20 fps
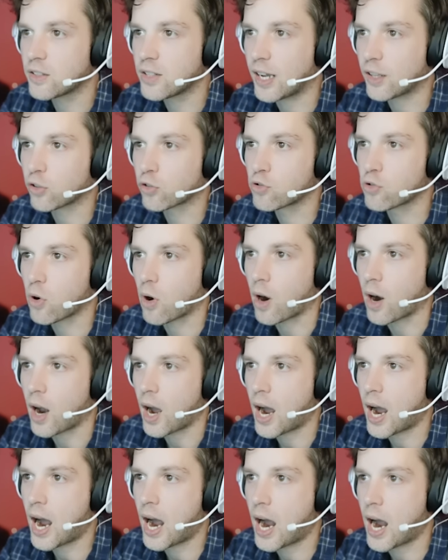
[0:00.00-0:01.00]
desk drawer.
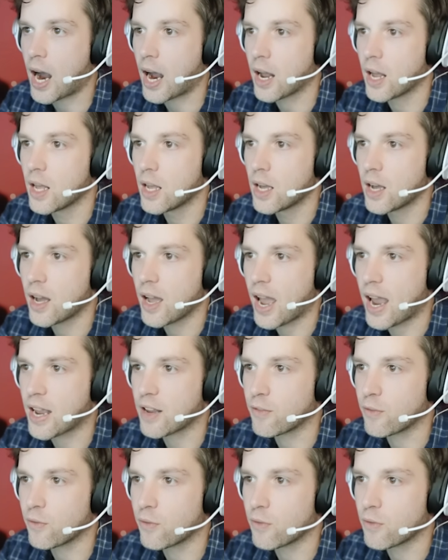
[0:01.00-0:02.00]
Aha!
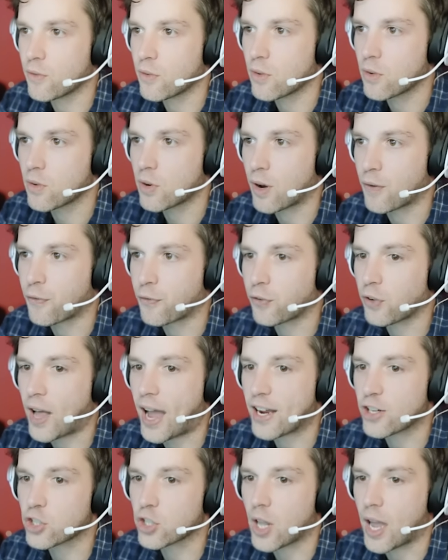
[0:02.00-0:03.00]
A, a
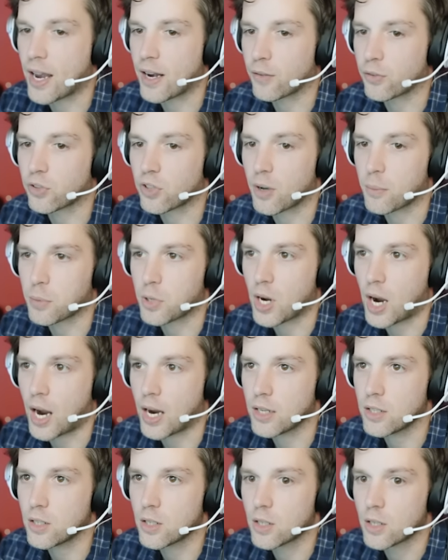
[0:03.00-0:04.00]
flashlight of some
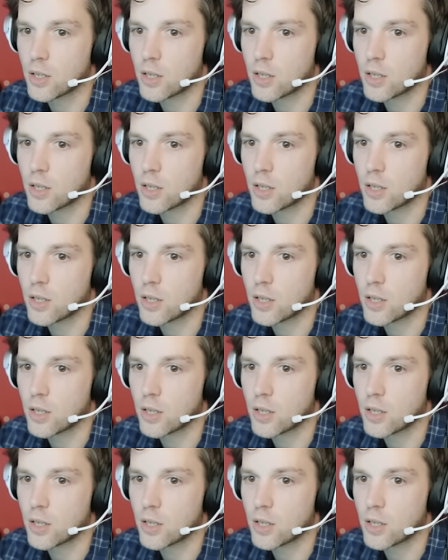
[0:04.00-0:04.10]
kind.